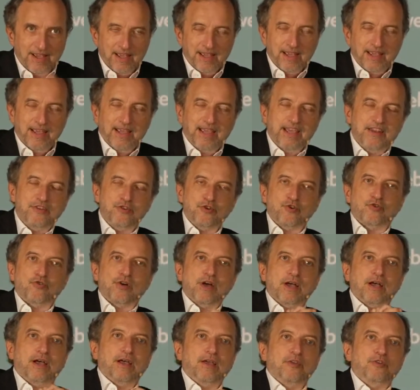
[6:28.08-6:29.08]
in your
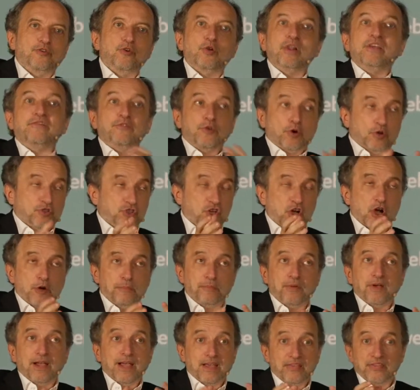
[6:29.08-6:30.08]
you live your job.
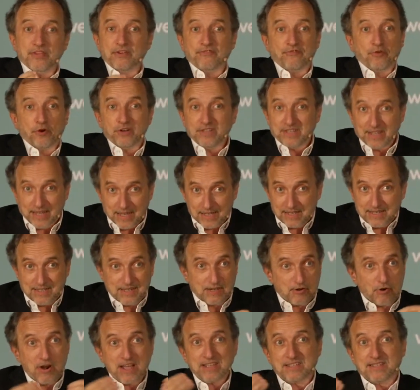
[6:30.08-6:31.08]
And therefore, it
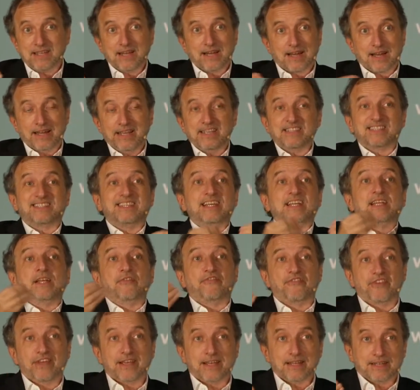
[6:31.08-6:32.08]
drastically,
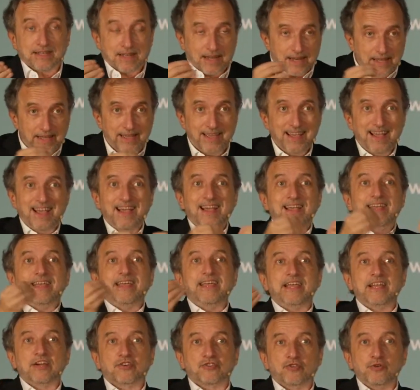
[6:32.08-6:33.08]
significantly
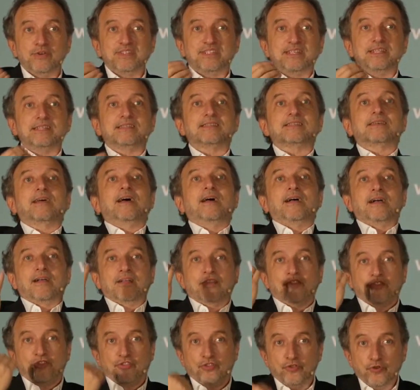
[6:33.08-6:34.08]
increases
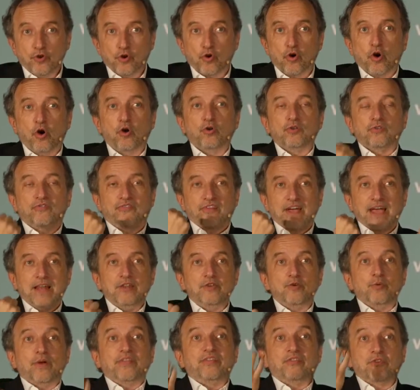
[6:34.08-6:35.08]
your own
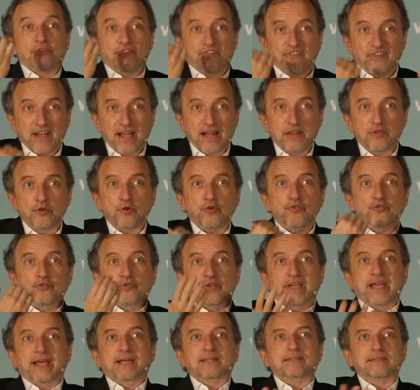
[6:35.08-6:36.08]
value and the value you
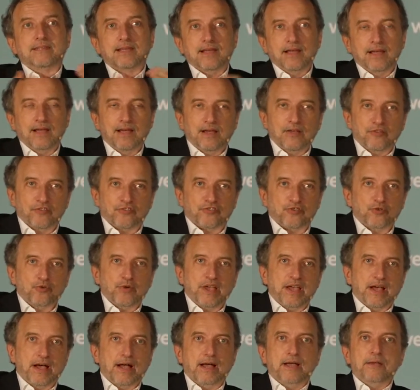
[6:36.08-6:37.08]
get through
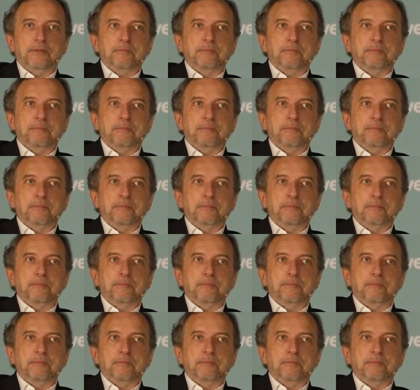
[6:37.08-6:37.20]
AI.